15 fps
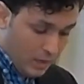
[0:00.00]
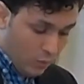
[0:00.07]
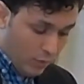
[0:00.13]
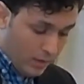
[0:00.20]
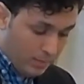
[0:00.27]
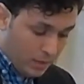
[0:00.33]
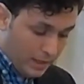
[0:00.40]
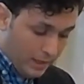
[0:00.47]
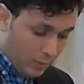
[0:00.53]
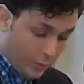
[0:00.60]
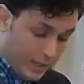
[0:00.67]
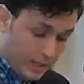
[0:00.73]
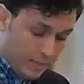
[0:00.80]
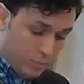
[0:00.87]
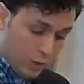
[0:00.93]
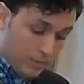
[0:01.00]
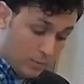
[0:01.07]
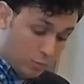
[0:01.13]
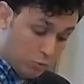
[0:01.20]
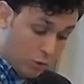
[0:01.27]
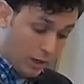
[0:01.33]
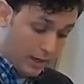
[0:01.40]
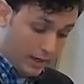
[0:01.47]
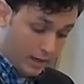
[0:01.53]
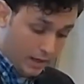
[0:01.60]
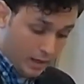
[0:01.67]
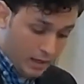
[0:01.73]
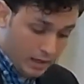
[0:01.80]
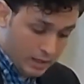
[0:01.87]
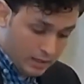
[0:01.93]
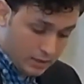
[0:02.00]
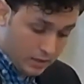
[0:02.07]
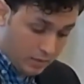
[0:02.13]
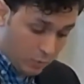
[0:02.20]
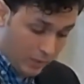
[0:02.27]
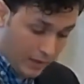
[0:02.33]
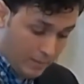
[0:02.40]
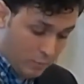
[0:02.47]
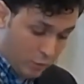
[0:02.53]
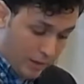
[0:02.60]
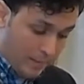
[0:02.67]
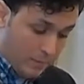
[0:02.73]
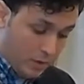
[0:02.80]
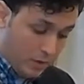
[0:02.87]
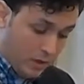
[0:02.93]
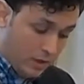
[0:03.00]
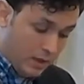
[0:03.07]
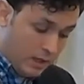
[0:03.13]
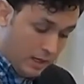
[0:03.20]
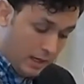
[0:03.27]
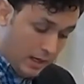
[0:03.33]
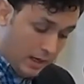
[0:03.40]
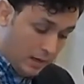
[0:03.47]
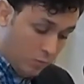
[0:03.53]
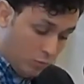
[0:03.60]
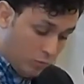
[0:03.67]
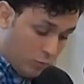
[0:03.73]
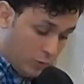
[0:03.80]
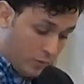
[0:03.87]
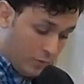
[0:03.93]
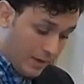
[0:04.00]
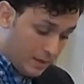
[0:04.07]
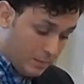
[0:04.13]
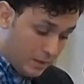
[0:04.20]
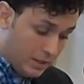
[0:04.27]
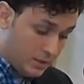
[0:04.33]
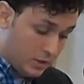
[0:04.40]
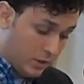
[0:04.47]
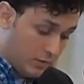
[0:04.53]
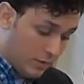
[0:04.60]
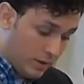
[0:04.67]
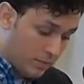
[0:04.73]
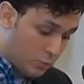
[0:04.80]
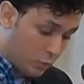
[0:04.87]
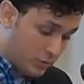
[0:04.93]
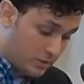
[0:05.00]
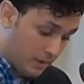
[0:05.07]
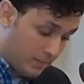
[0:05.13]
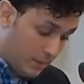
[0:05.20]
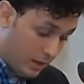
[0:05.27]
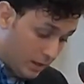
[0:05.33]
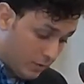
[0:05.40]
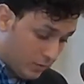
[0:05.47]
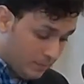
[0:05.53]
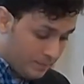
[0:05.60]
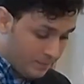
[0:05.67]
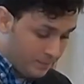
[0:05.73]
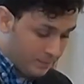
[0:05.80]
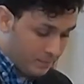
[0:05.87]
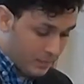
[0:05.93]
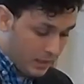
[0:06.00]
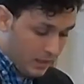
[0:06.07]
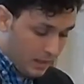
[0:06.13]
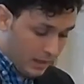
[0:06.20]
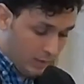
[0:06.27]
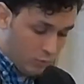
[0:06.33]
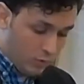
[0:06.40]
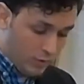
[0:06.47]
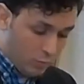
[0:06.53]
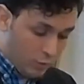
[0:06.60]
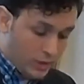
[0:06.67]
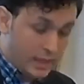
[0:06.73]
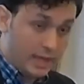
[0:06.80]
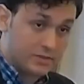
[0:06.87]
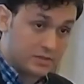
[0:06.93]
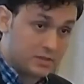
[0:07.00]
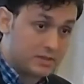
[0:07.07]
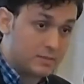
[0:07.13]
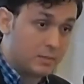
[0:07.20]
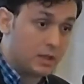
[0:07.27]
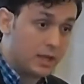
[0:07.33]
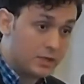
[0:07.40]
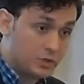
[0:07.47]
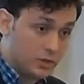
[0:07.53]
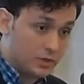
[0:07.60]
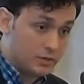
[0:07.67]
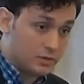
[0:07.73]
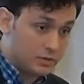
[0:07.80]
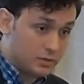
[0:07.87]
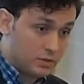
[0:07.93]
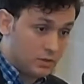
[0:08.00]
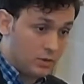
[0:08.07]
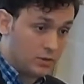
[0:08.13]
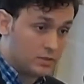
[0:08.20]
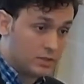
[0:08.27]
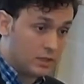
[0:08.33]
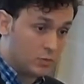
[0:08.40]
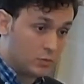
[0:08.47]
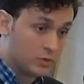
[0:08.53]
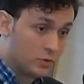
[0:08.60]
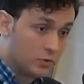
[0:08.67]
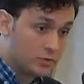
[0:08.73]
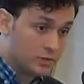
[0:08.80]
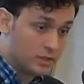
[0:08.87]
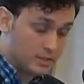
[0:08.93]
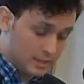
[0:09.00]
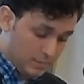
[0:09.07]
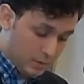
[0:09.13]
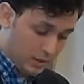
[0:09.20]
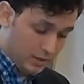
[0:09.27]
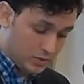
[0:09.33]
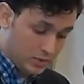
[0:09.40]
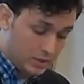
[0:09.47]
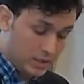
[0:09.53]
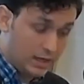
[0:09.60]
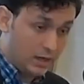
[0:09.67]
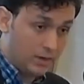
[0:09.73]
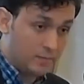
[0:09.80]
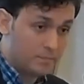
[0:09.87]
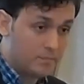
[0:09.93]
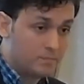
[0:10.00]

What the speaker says: We apply a weak improper prior to the rate parameter and for the randomly generated Poisson model and run 1,000 simulations. You can see the results of the simulations here.